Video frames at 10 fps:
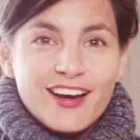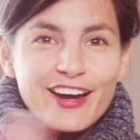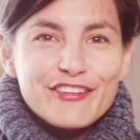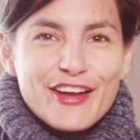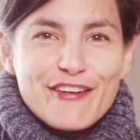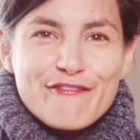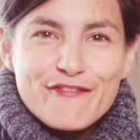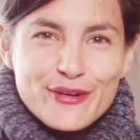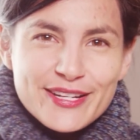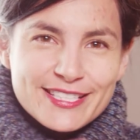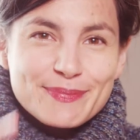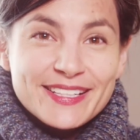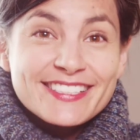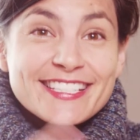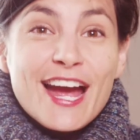All right, focus,
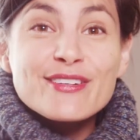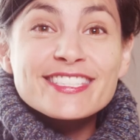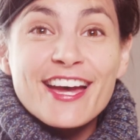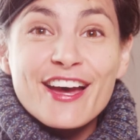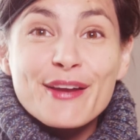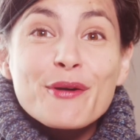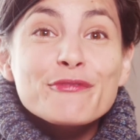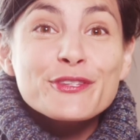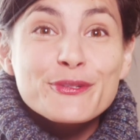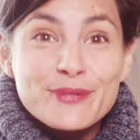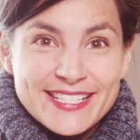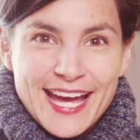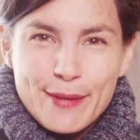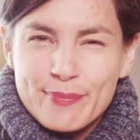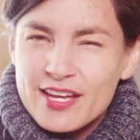because now it's time for the
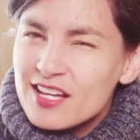recap.